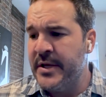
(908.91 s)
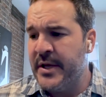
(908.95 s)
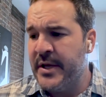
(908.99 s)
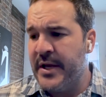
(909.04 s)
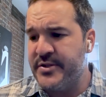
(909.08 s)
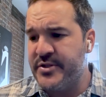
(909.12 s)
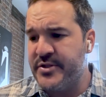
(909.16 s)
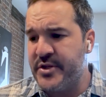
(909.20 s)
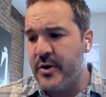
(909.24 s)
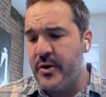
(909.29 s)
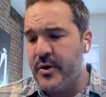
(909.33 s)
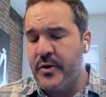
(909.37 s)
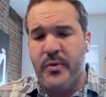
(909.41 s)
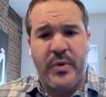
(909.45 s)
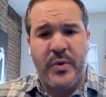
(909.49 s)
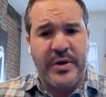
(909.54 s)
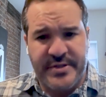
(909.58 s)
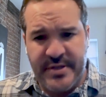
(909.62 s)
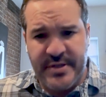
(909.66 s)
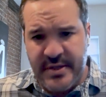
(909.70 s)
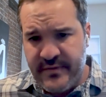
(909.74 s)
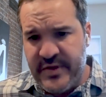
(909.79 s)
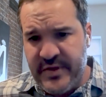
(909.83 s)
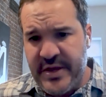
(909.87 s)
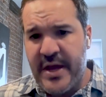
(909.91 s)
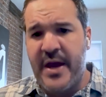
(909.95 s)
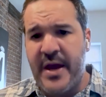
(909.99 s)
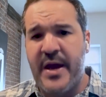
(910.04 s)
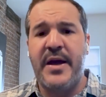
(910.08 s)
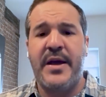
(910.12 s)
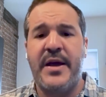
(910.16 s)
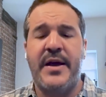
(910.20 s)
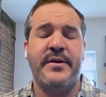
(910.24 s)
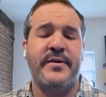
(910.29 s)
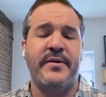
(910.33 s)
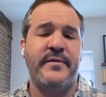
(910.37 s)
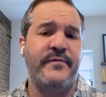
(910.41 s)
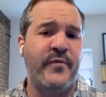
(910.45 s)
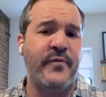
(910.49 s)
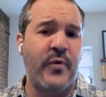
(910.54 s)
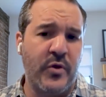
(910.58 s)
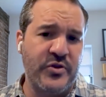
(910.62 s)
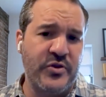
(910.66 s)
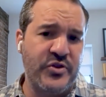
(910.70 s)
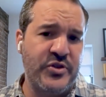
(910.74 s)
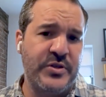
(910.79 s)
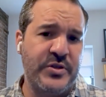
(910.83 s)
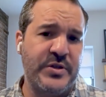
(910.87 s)
And so went to the VA, and
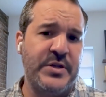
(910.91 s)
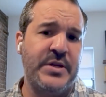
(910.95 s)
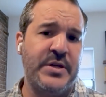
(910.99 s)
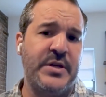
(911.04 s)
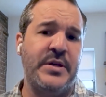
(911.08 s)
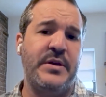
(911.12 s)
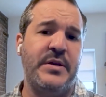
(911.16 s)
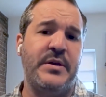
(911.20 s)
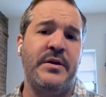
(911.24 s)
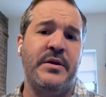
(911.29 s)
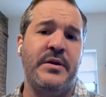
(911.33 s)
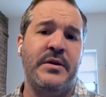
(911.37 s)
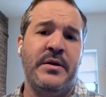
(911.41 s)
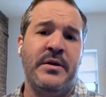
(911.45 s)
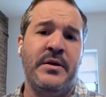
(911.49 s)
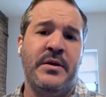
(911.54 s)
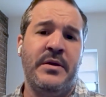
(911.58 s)
unfortunately,